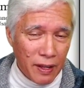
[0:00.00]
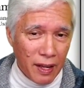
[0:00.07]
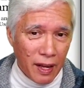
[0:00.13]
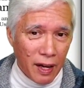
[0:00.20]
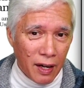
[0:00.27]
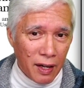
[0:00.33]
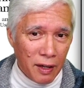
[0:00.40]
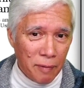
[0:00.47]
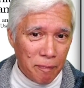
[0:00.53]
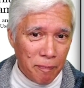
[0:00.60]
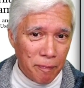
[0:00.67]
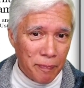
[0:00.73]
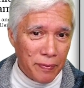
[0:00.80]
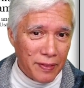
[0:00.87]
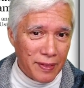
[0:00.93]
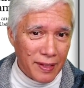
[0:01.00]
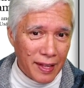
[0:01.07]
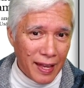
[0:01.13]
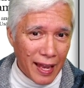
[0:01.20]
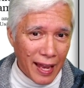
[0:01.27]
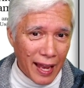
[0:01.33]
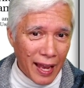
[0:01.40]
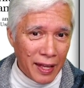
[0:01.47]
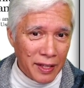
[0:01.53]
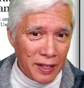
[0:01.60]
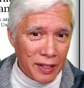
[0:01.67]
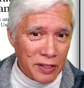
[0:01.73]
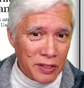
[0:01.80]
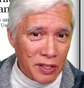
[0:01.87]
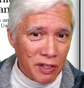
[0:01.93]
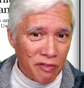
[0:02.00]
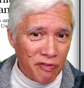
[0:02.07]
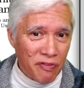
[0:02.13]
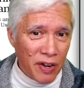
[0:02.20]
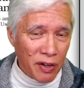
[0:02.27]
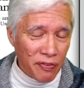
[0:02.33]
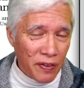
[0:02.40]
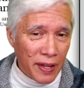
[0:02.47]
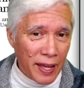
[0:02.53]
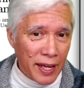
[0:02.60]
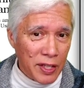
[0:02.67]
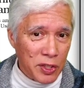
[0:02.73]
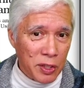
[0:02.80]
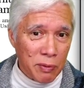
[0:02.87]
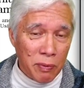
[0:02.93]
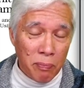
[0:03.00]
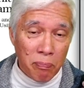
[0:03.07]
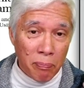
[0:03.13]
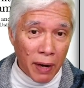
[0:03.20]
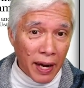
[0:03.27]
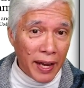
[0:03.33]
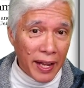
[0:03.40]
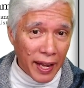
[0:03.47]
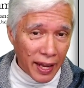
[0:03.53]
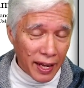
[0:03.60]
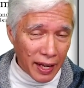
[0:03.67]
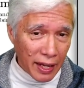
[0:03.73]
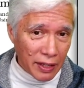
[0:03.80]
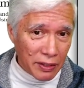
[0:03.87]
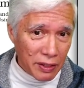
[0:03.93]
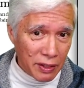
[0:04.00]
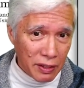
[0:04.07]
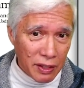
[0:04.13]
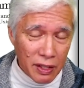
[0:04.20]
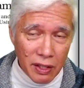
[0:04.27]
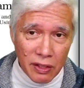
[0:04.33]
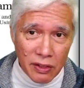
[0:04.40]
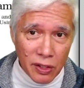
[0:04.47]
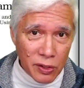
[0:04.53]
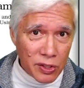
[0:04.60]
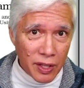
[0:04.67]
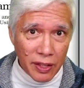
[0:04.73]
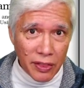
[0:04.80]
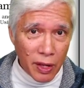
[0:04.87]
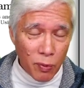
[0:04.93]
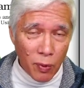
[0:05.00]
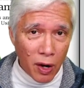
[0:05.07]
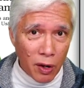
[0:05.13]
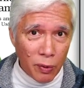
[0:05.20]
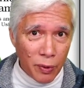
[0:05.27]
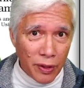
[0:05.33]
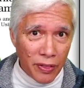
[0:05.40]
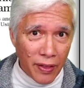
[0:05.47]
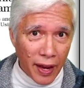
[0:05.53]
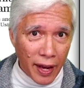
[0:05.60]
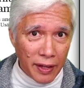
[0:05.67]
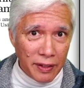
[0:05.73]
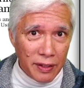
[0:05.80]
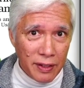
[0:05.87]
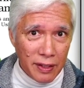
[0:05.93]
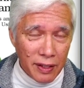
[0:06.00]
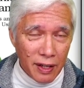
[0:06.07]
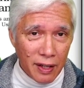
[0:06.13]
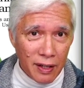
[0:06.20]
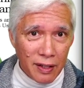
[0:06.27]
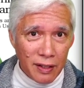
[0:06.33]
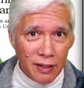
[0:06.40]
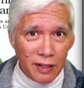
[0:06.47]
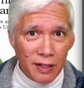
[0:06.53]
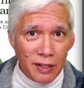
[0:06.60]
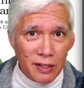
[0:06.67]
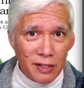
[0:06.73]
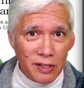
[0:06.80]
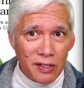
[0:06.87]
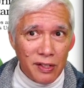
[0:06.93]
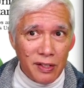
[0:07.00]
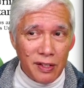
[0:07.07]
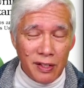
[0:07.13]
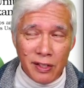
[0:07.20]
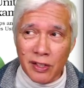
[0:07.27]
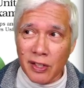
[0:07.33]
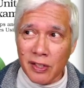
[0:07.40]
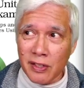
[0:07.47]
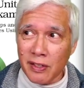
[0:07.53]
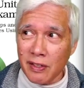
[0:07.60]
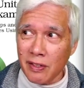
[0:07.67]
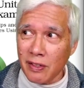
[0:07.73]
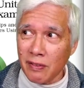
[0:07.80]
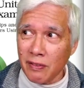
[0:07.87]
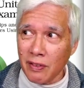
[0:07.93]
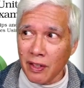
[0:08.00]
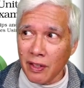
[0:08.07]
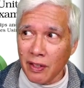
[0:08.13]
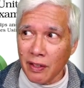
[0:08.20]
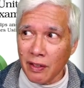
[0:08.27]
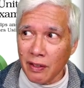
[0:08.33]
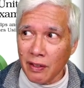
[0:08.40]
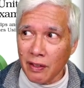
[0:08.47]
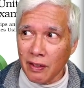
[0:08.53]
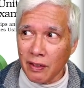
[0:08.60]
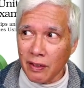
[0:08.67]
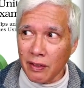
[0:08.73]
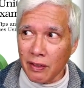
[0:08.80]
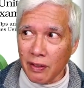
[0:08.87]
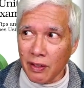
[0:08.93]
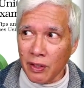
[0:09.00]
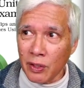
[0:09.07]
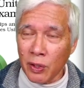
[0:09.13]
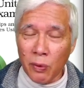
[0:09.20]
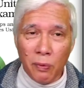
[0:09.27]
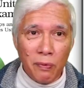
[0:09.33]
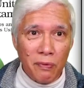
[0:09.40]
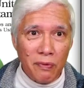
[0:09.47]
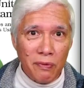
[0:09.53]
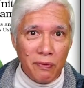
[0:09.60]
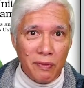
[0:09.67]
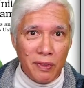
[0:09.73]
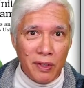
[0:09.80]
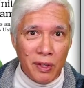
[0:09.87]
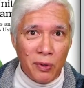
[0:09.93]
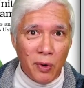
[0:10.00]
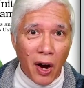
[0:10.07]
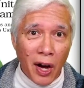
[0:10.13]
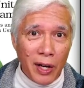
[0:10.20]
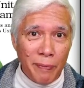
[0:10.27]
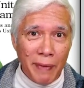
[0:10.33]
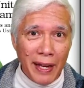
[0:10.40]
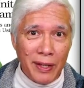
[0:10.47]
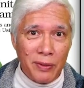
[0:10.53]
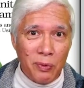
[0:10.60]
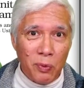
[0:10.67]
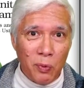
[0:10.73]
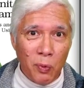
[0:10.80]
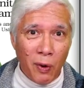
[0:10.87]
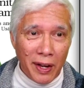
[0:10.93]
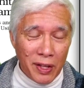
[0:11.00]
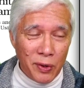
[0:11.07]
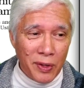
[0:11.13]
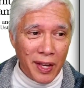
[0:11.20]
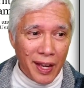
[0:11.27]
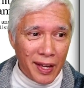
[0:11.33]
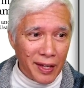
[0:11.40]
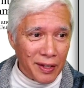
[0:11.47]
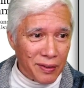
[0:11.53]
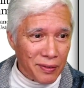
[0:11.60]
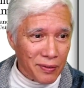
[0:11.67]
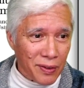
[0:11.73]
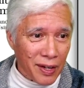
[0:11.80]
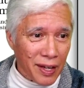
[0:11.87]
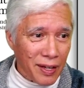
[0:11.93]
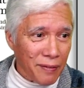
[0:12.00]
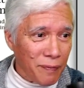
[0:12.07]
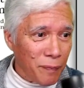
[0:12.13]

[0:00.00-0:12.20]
And I did a verification by hand. There's nothing wrong with that. It's just you automate what you can, right?